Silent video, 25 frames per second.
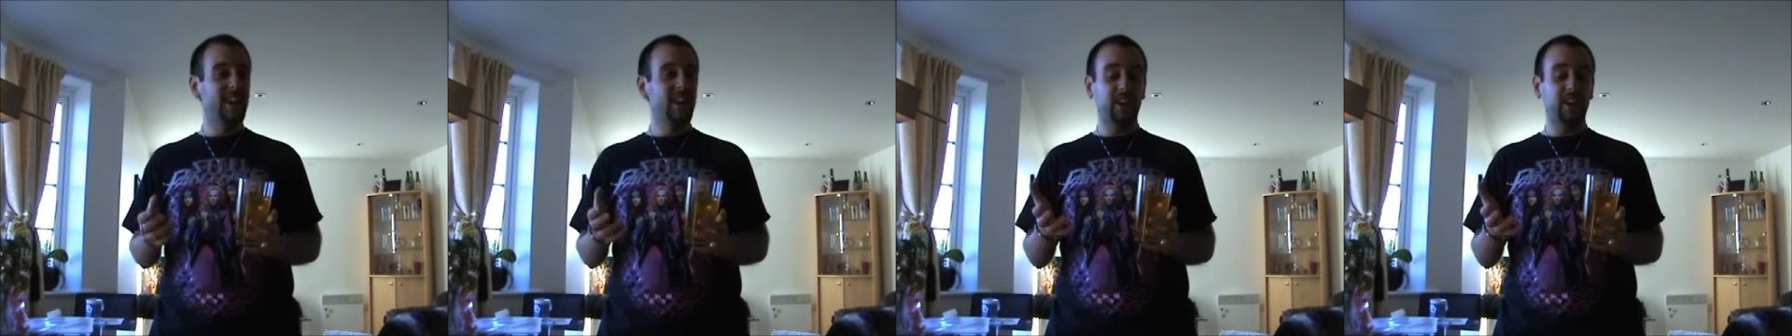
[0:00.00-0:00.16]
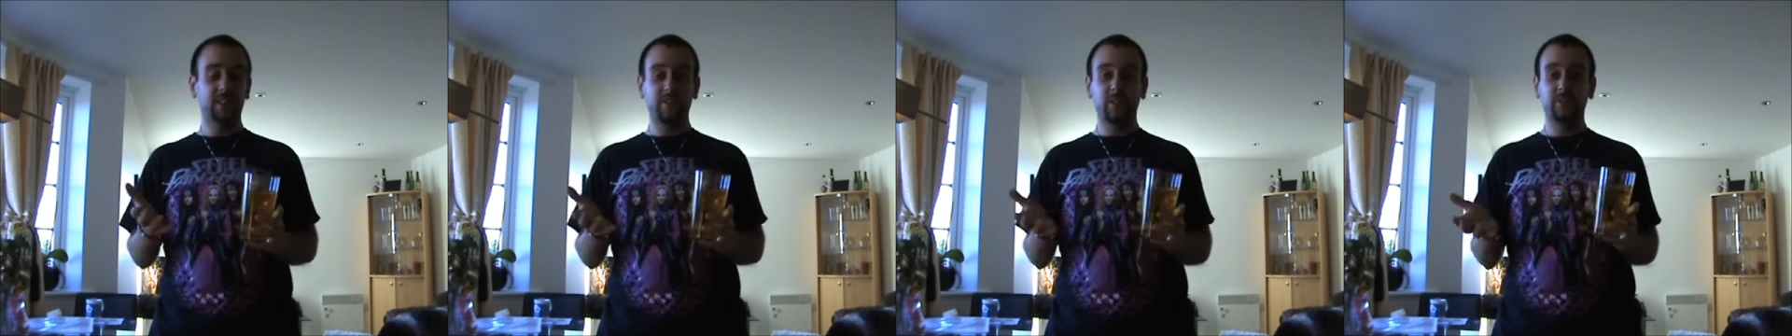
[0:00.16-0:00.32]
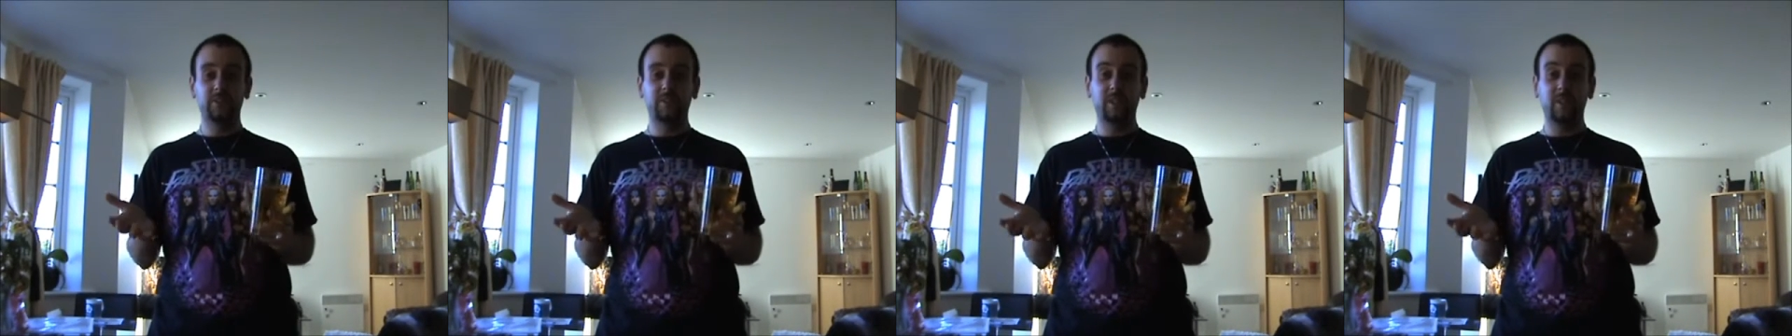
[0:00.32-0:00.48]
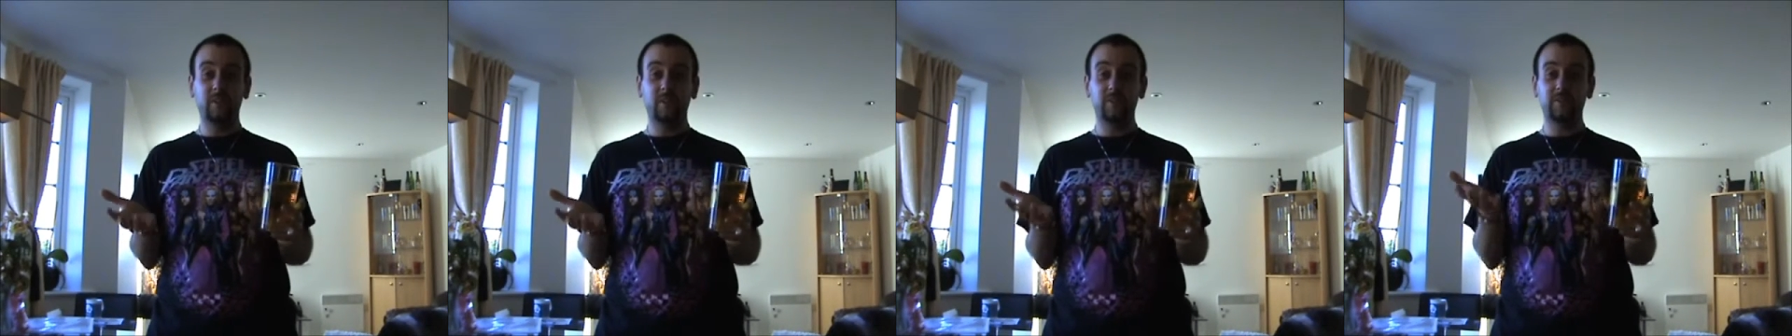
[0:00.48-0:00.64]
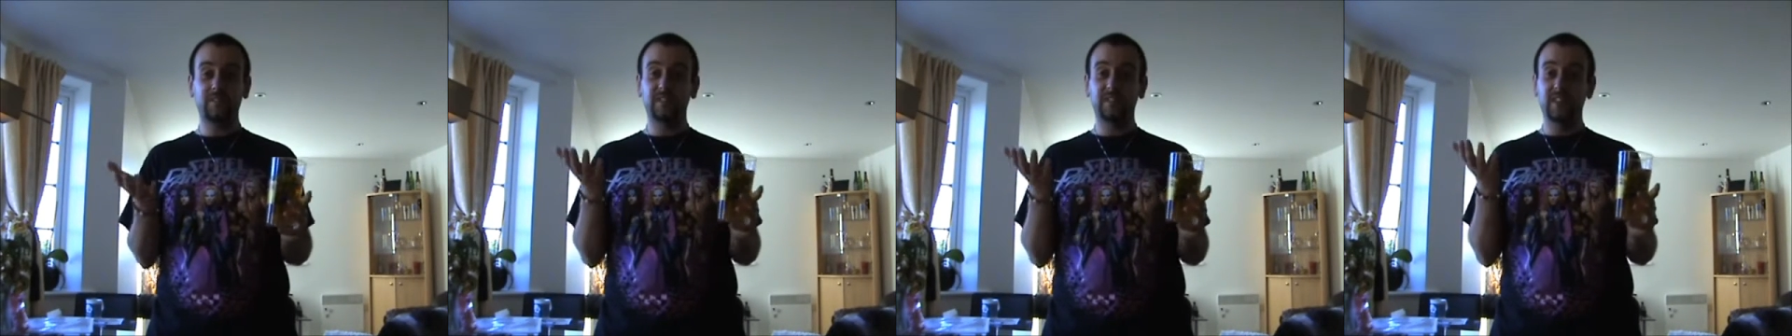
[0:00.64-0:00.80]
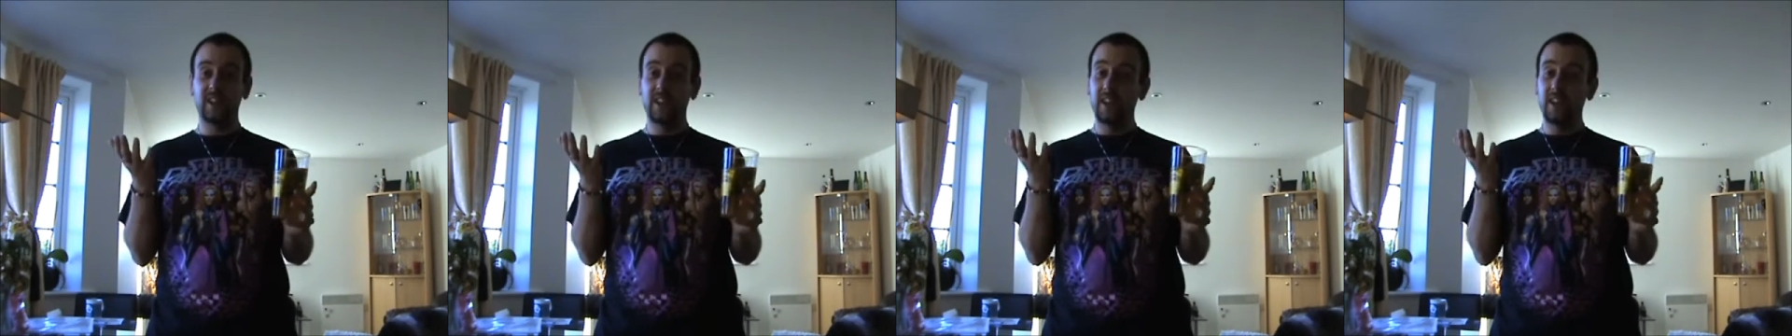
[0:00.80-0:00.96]
And who
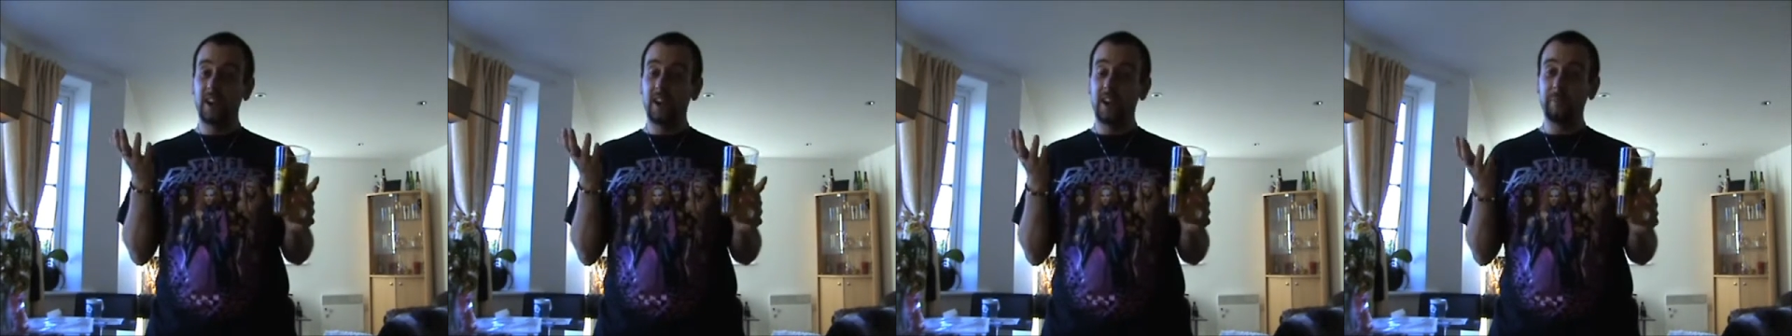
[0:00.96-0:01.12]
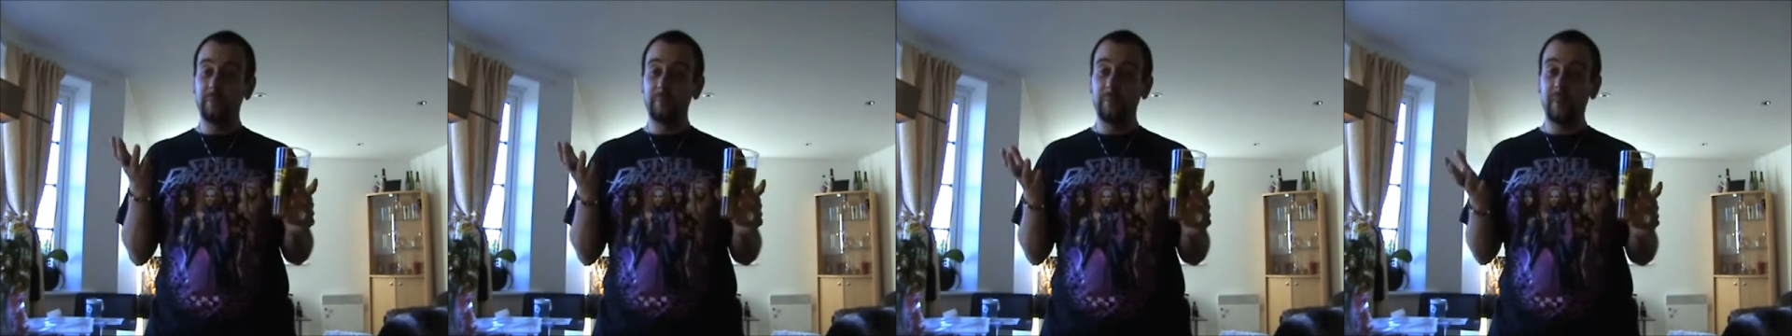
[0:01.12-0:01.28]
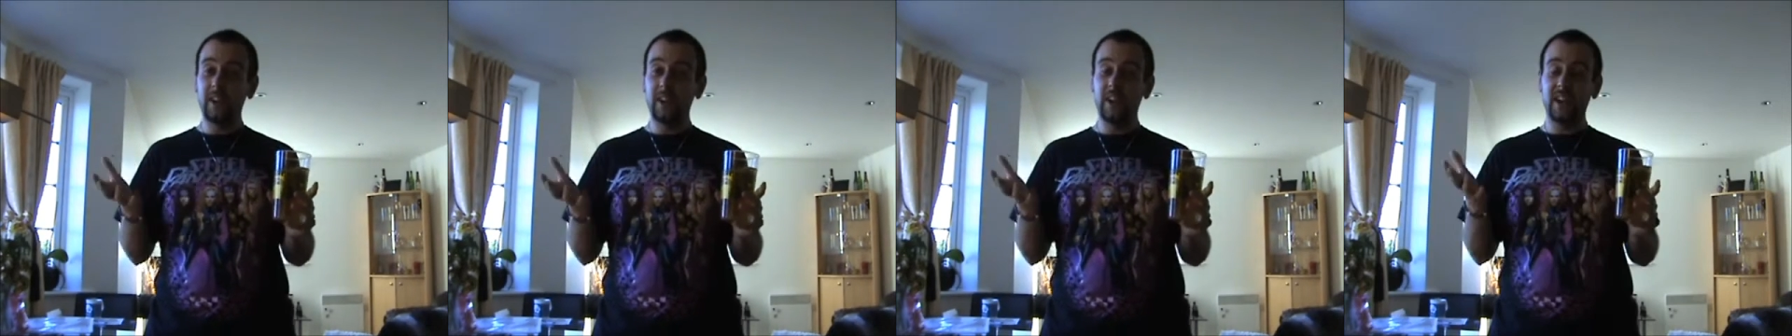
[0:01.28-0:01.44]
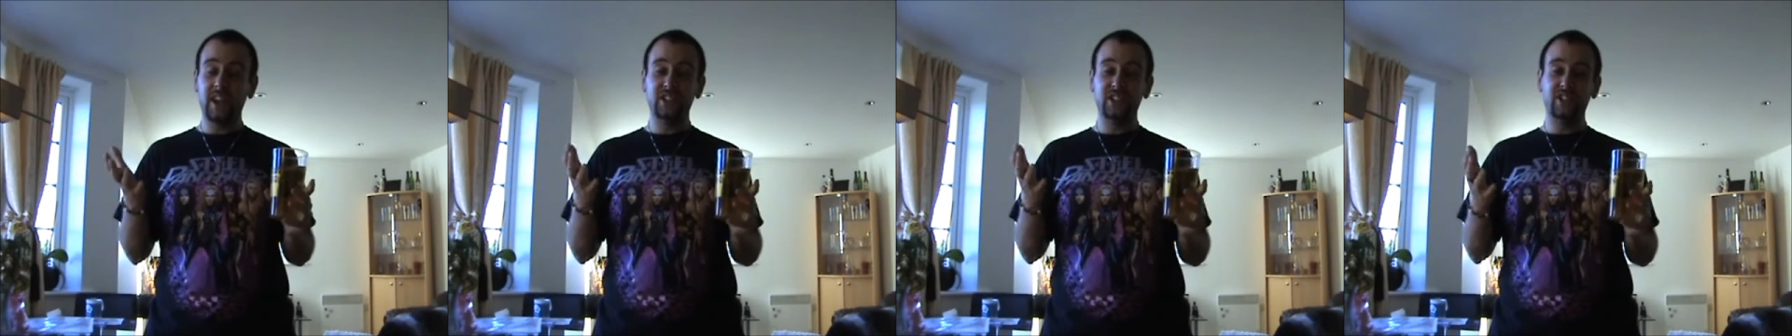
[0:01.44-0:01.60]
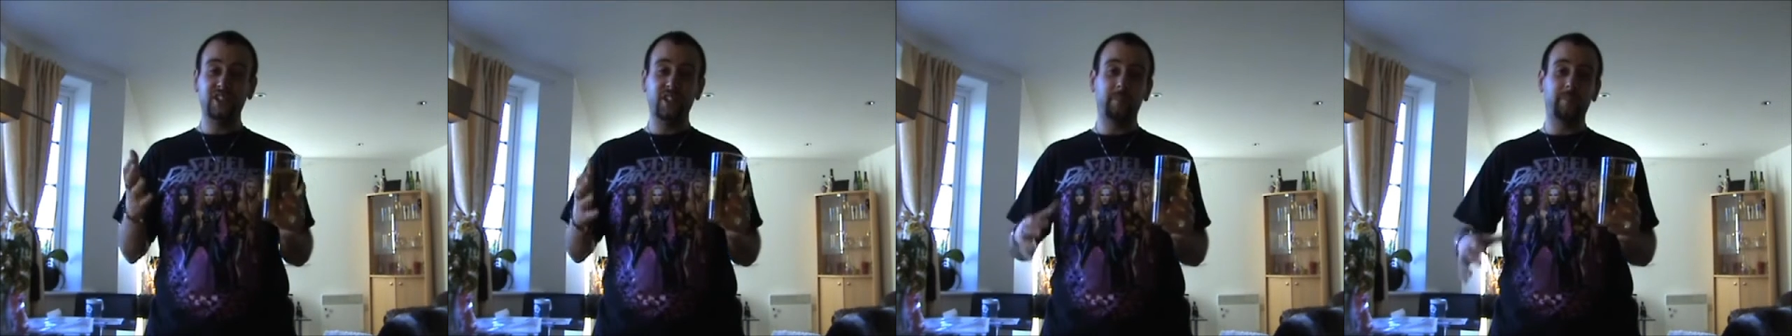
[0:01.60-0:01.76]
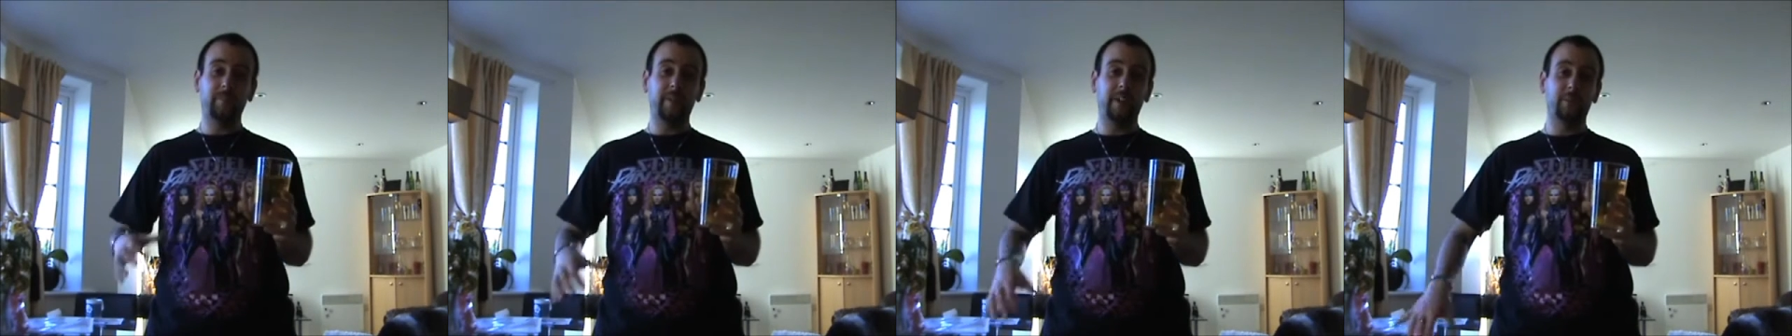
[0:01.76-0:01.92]
knows, I might
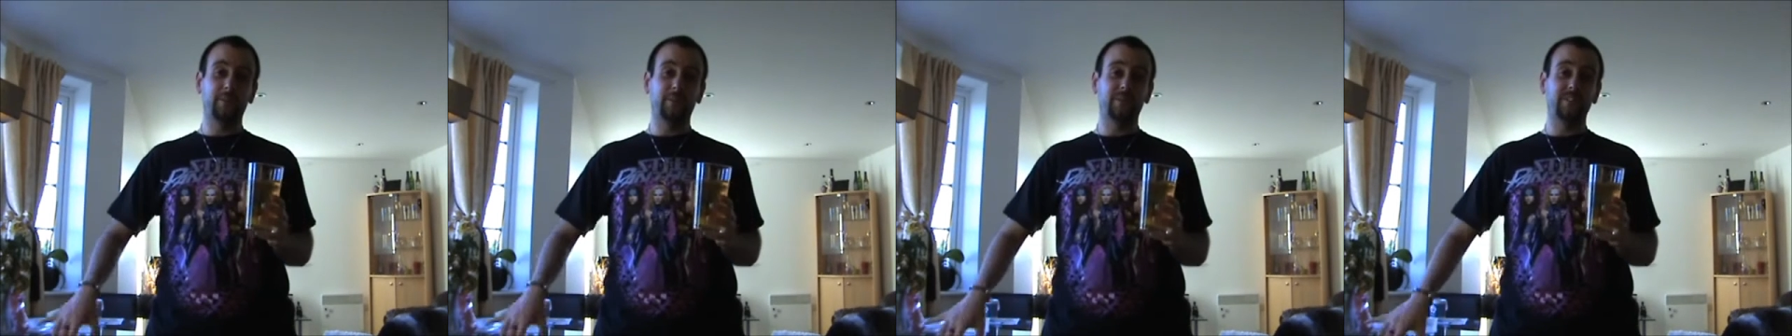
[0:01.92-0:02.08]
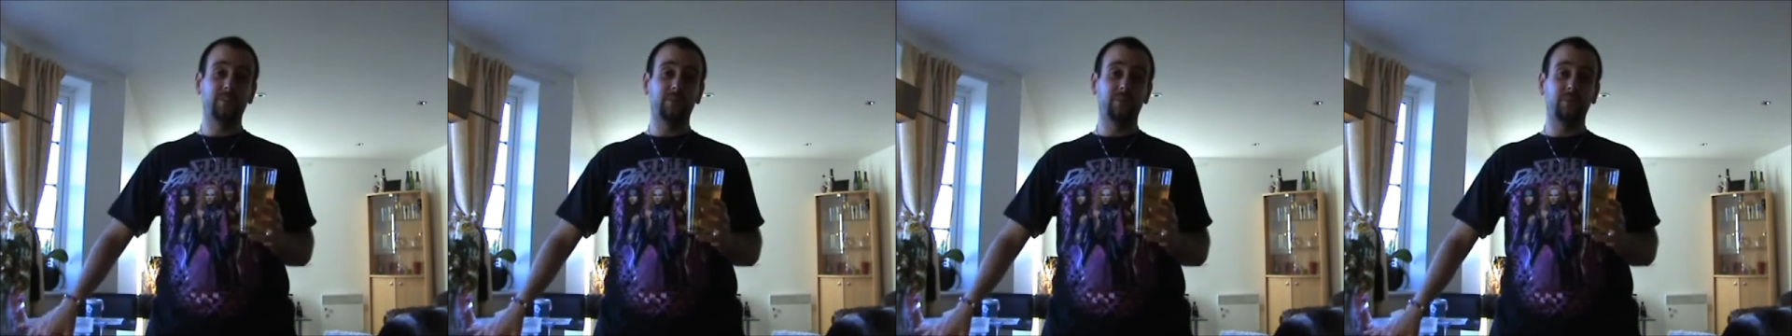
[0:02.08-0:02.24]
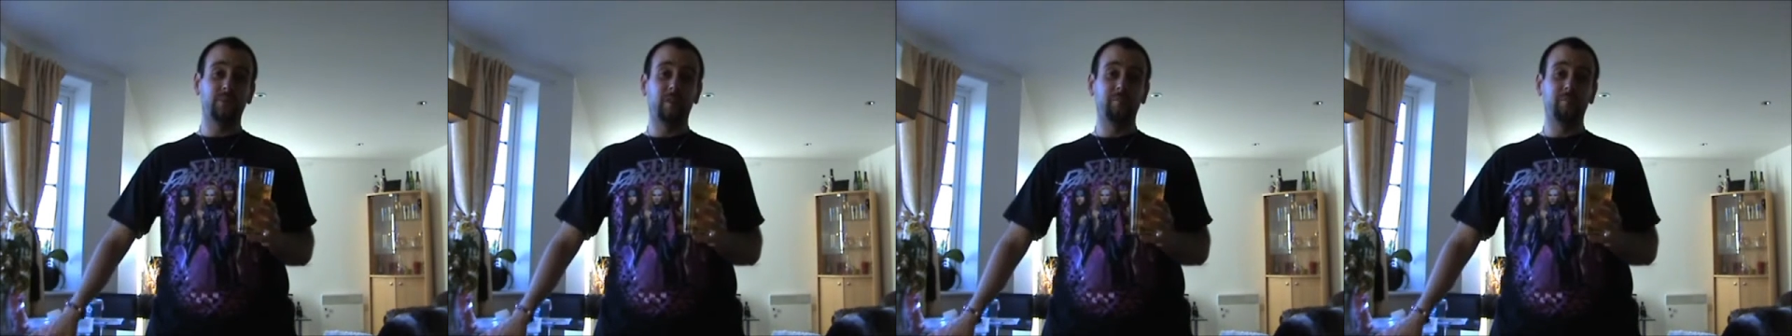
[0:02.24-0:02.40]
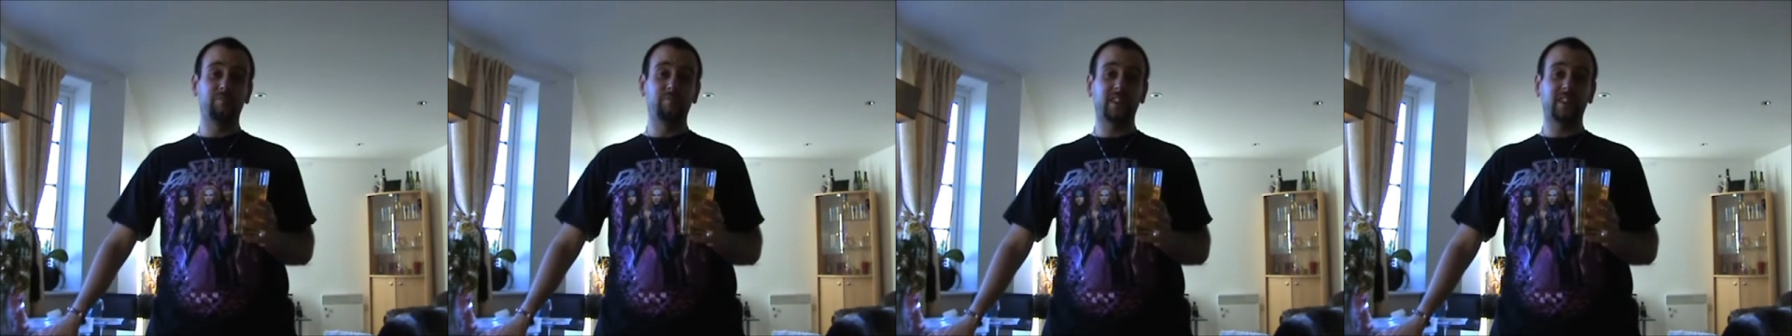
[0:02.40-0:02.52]
actually be able to uh,